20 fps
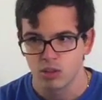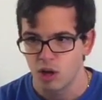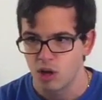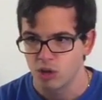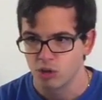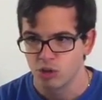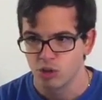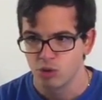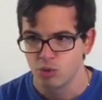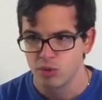
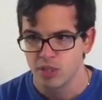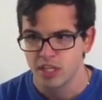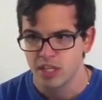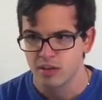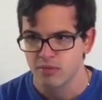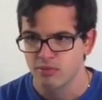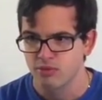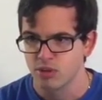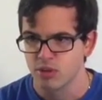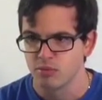although we
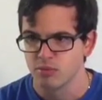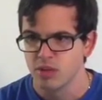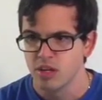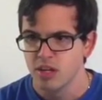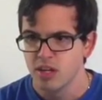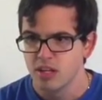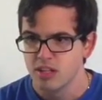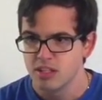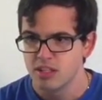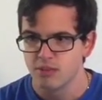come from
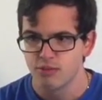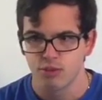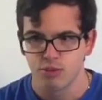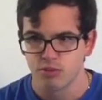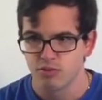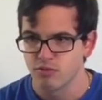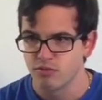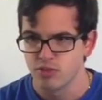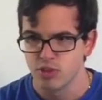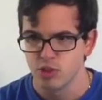
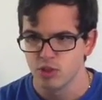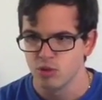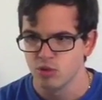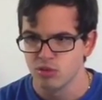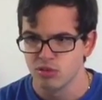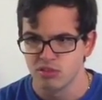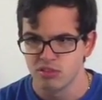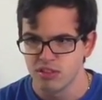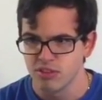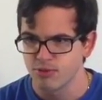different
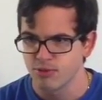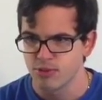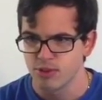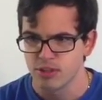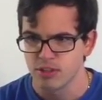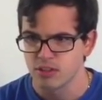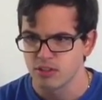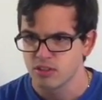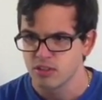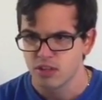views,
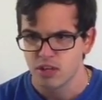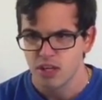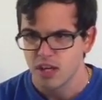different